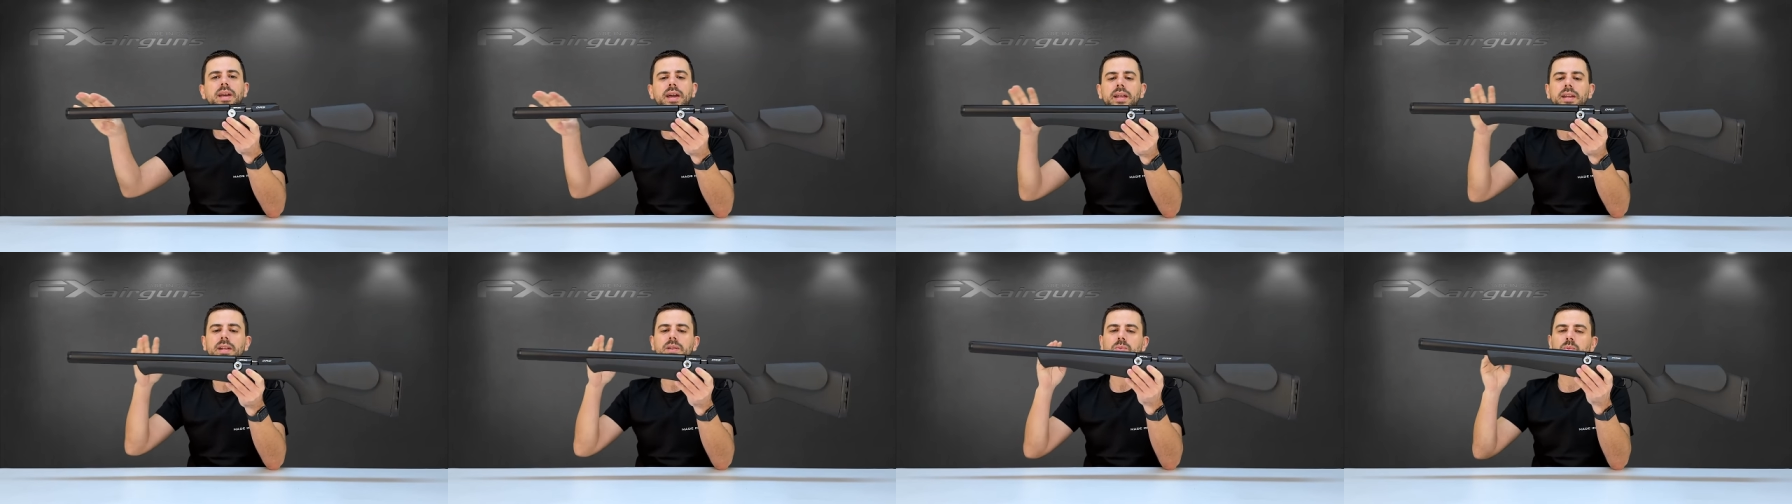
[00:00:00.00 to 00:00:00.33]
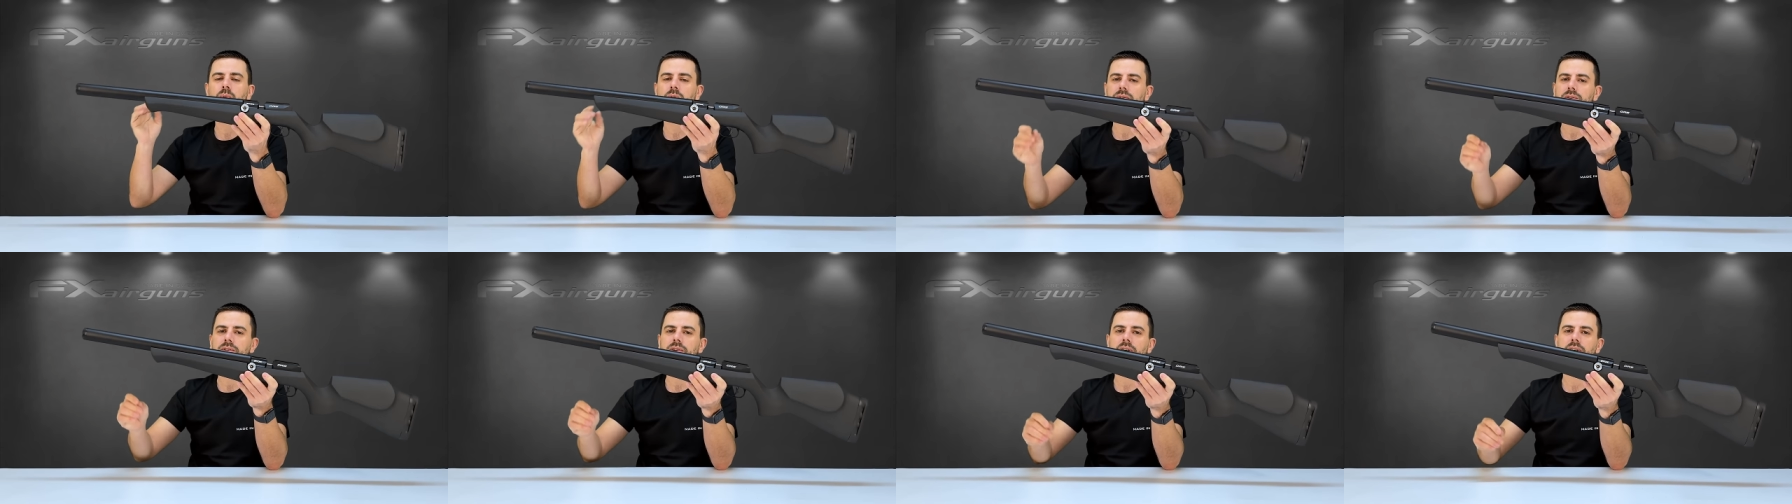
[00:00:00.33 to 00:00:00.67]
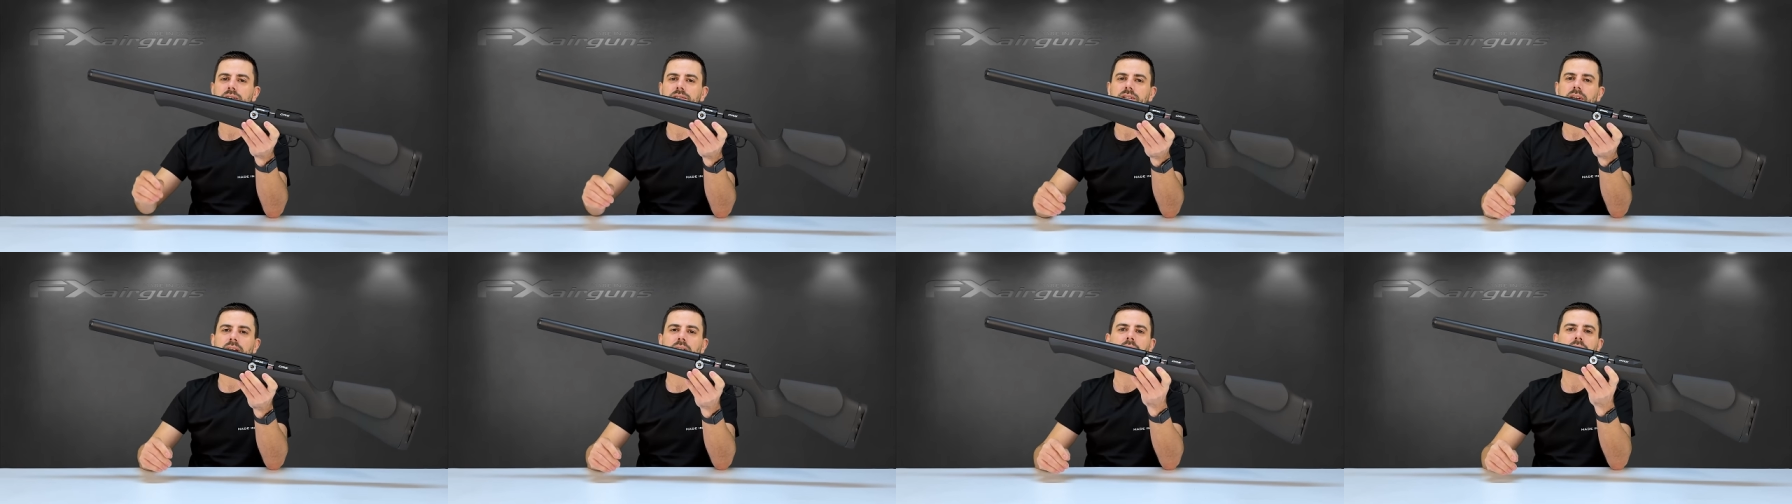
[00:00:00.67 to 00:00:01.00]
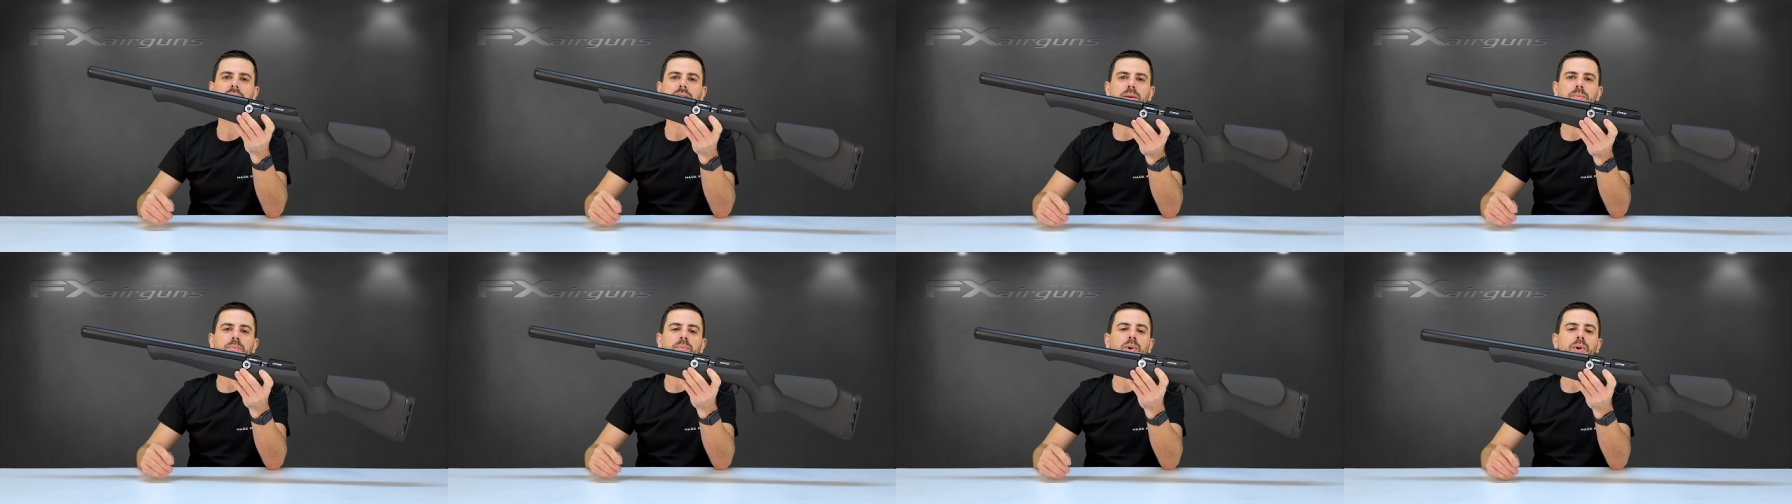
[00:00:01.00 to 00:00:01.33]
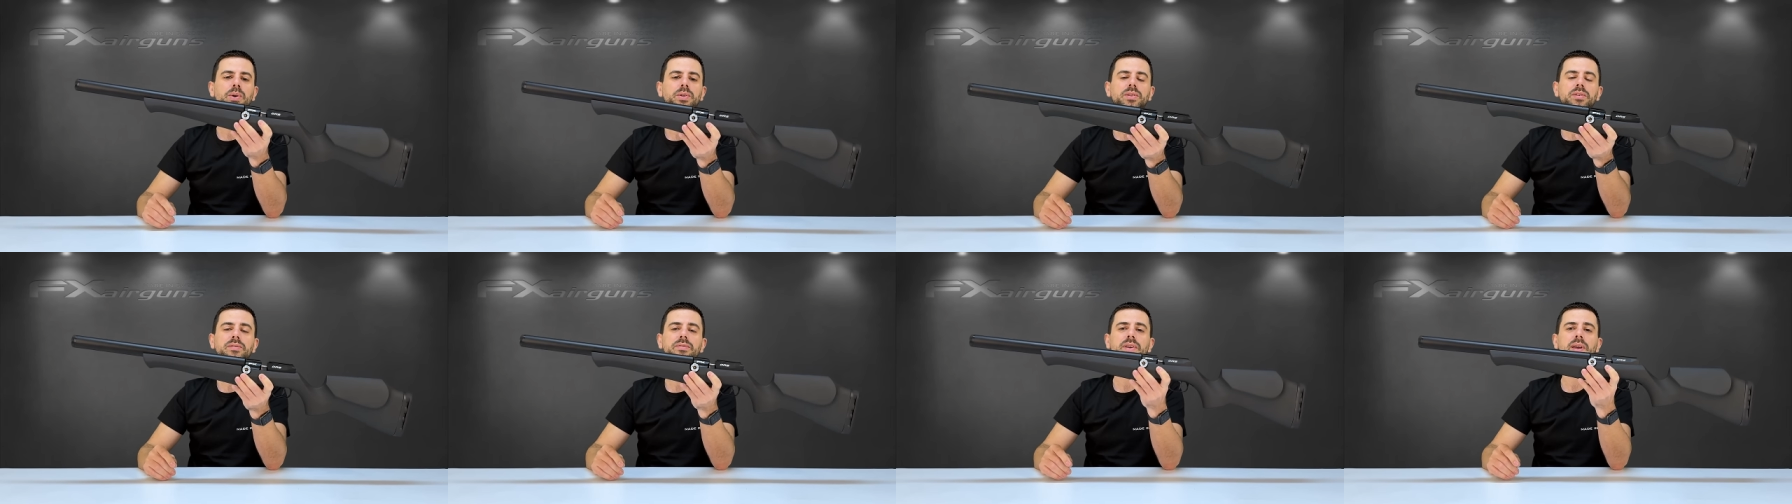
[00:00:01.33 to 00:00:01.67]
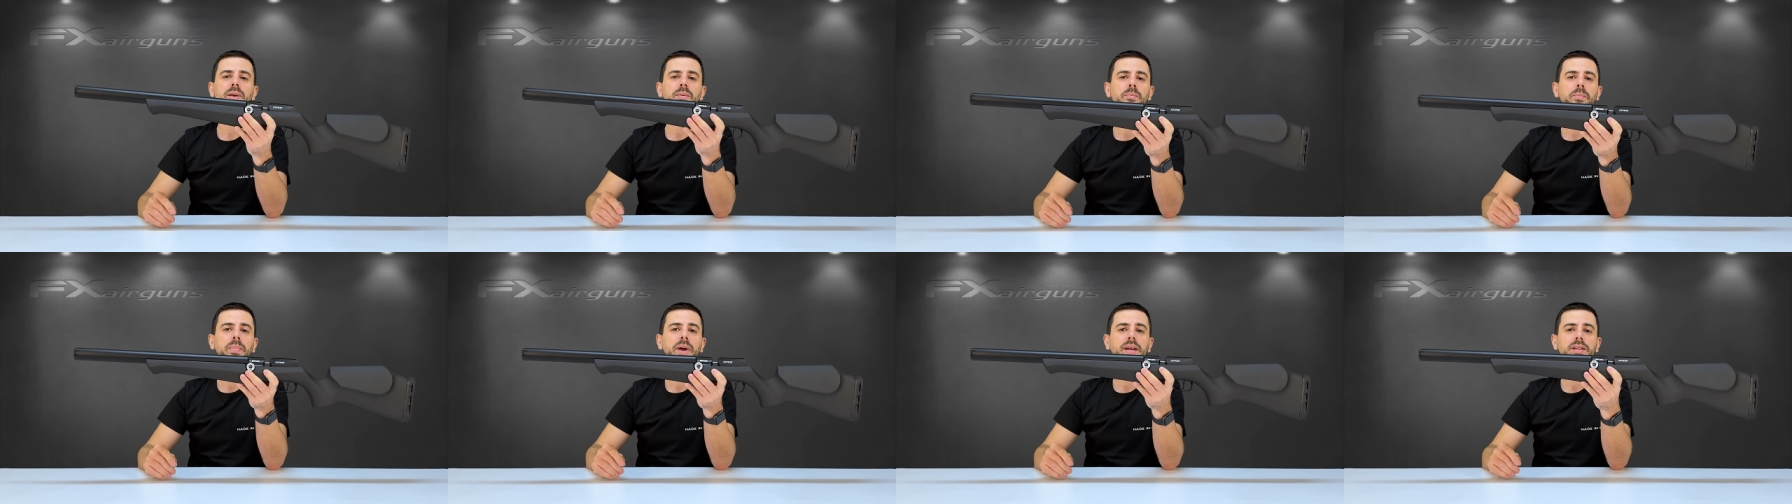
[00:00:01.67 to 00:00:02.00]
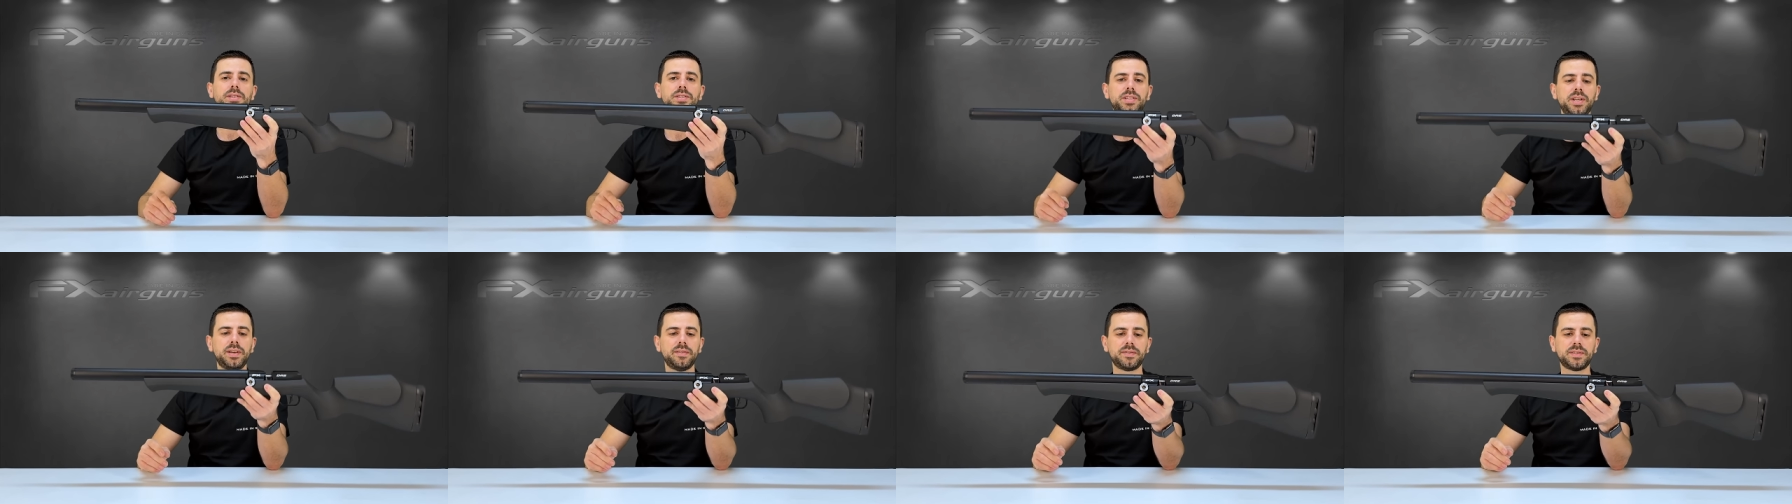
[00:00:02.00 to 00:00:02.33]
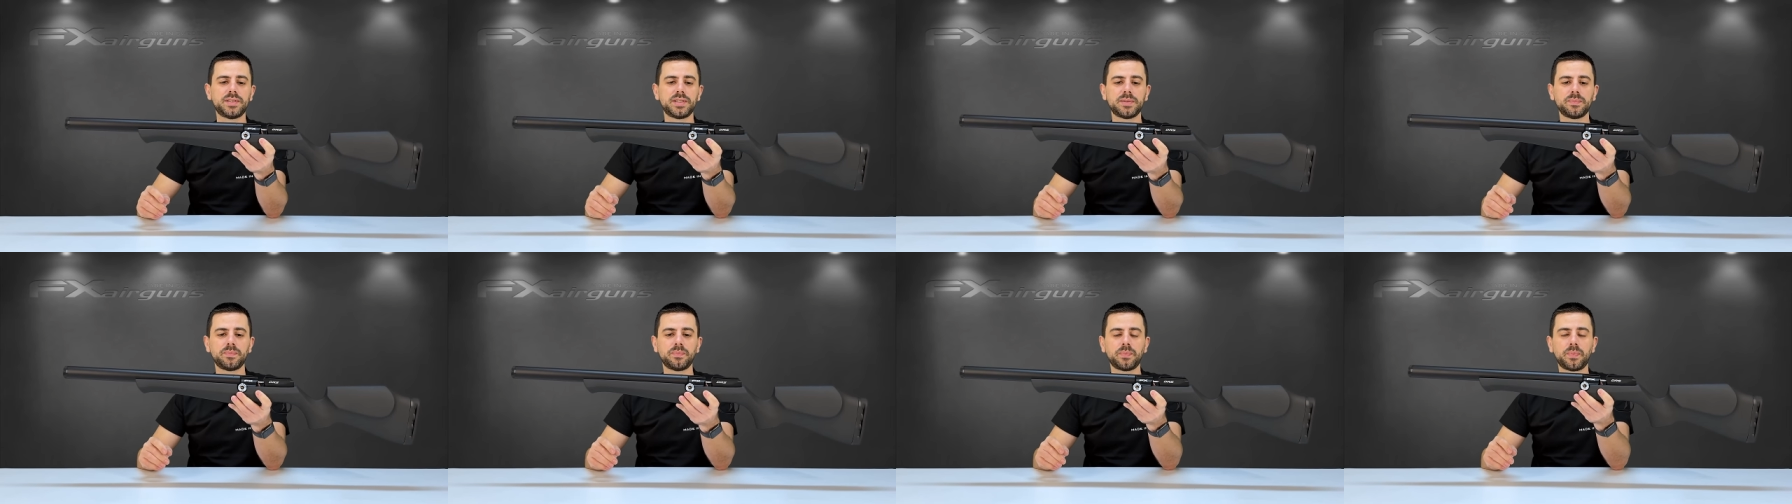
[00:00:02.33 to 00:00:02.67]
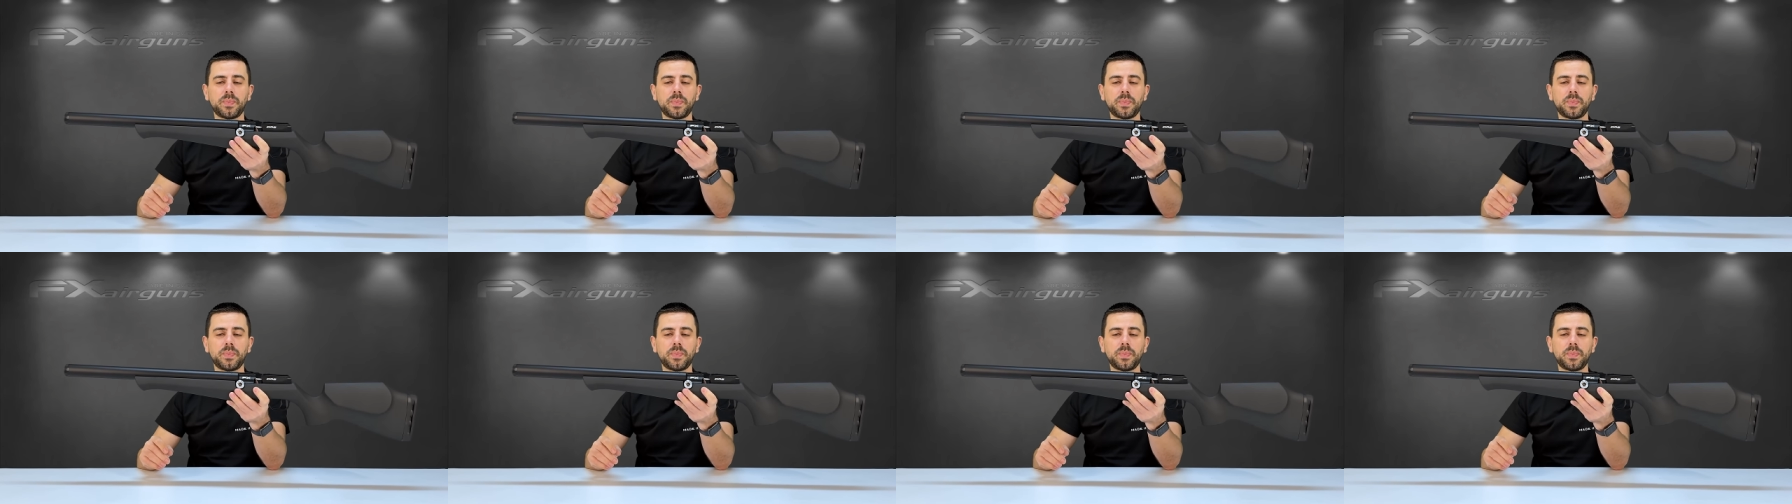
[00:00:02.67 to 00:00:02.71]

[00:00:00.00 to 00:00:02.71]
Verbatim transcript: and it won't cause any point of impact shifts.